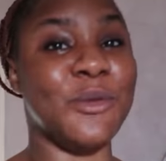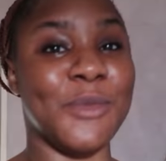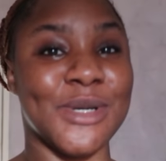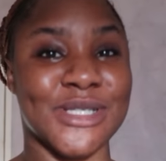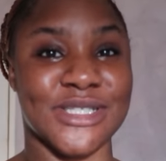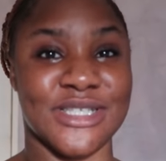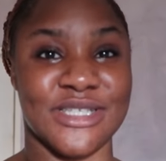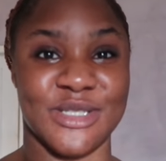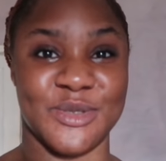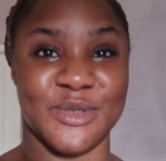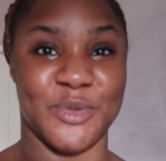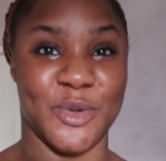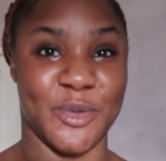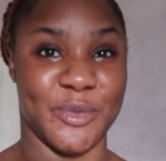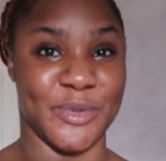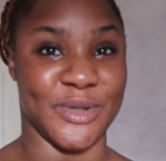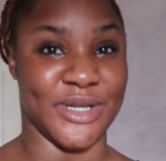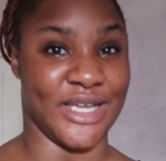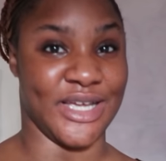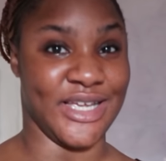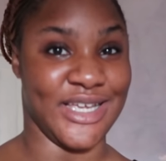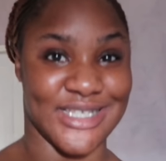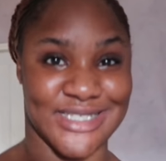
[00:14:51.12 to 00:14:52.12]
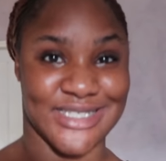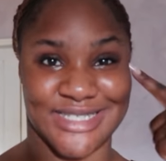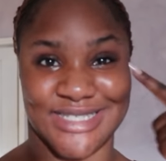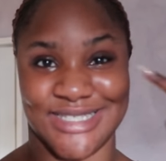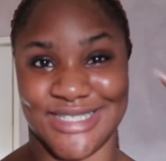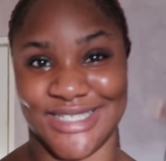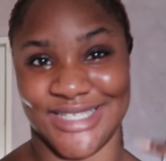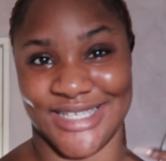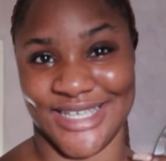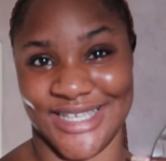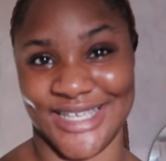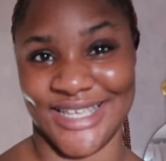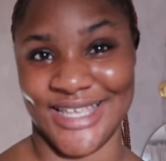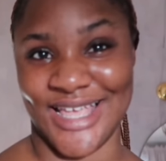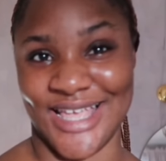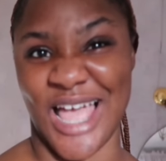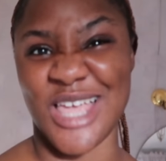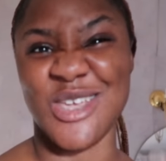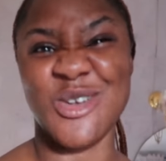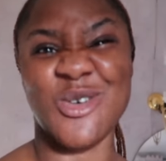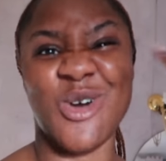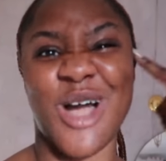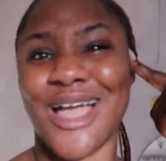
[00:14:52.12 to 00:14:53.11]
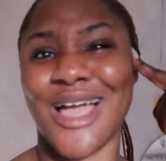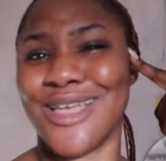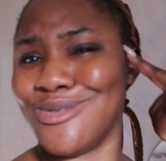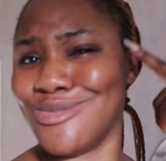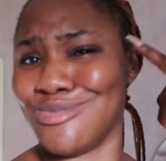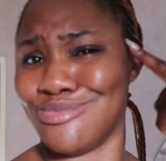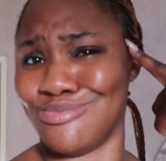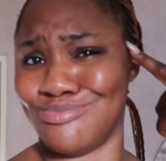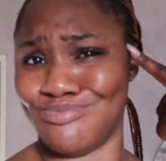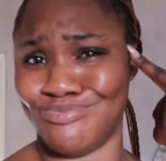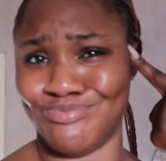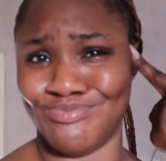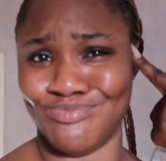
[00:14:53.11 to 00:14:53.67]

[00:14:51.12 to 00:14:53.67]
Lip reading: know my skin is popping. Can you guys see? Are you sleeping?